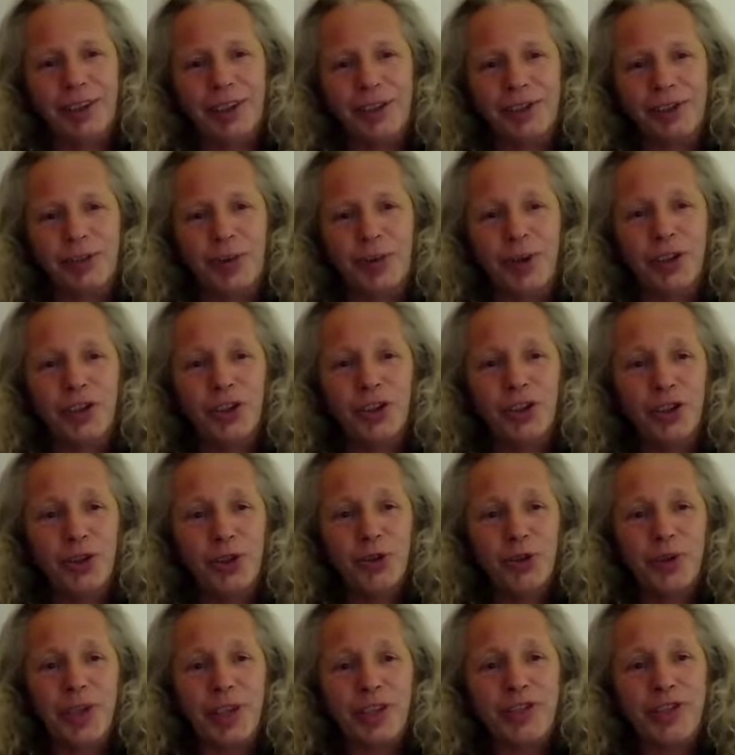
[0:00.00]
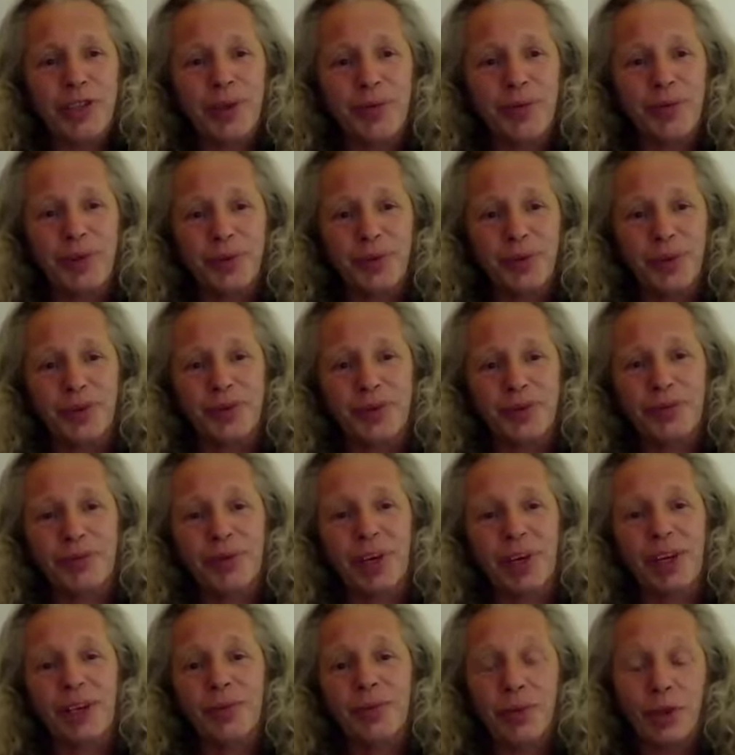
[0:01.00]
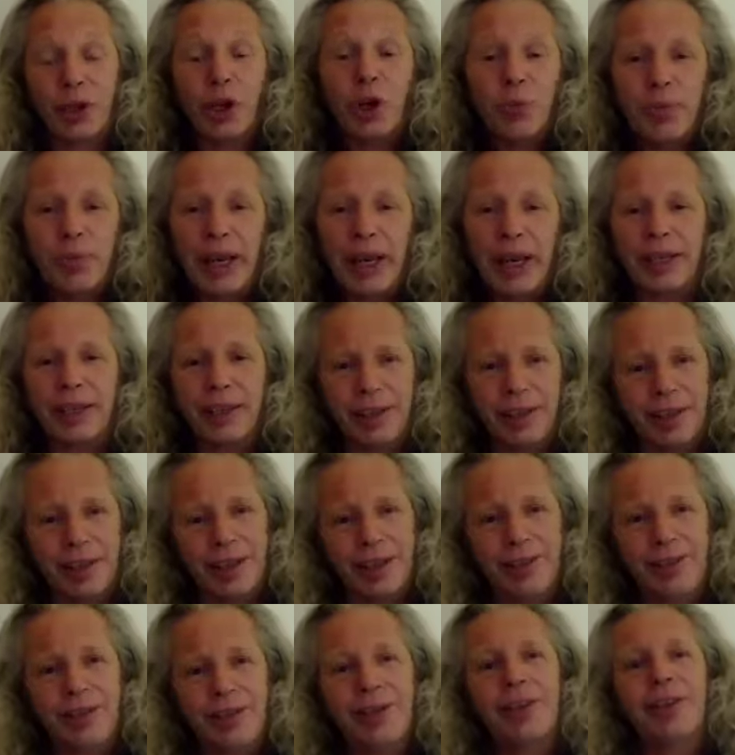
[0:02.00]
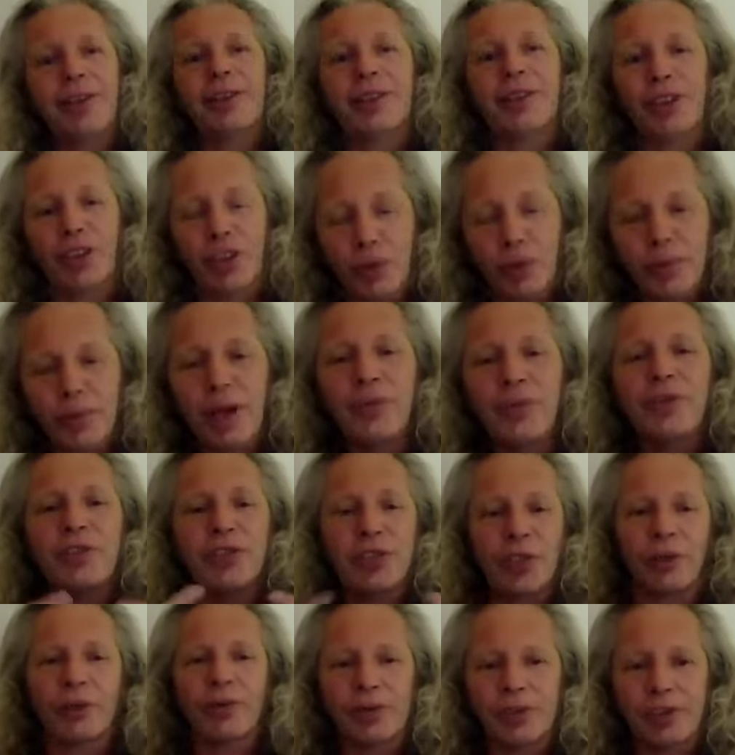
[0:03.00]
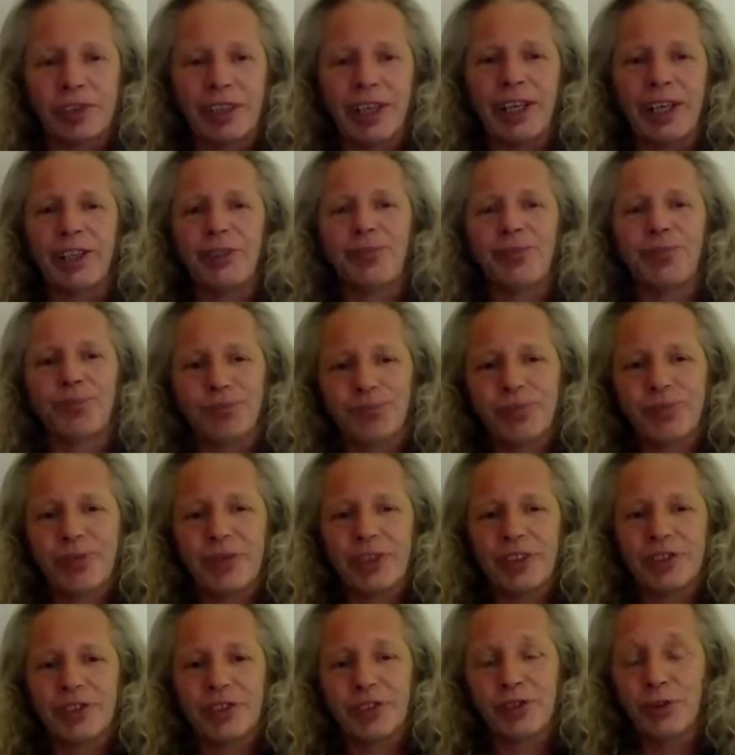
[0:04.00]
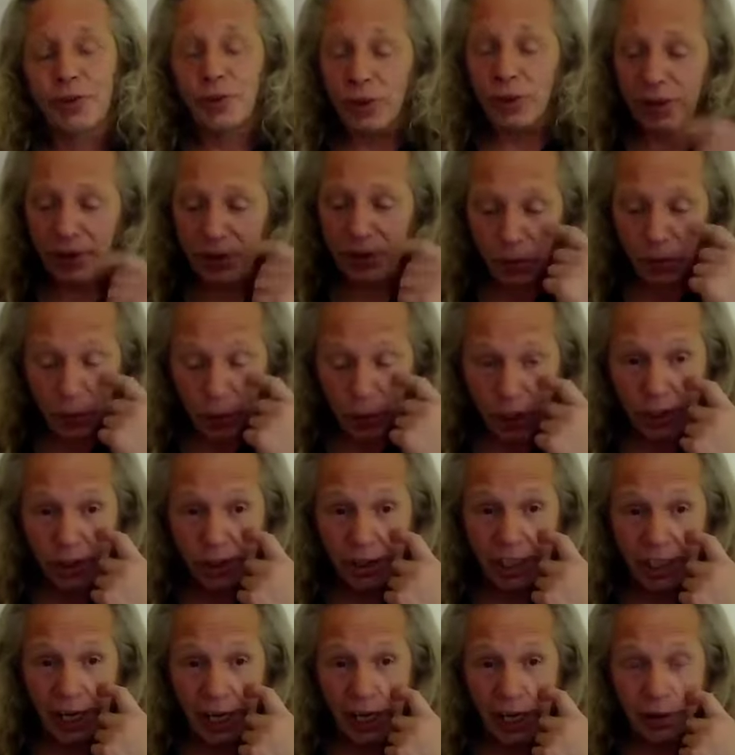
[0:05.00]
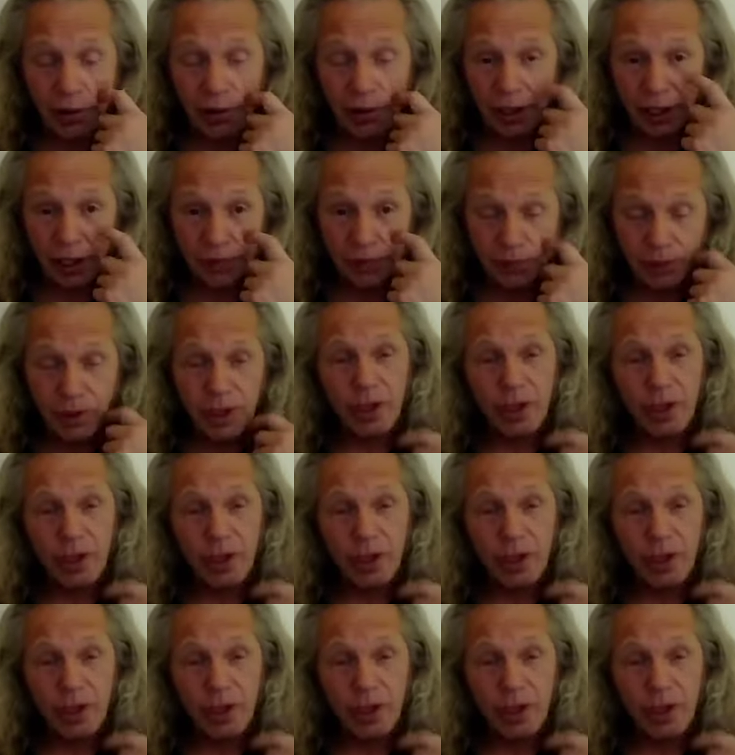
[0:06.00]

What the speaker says: So I knew that something wasn't right. We got back in, they got my results out. They said, you either were a carrier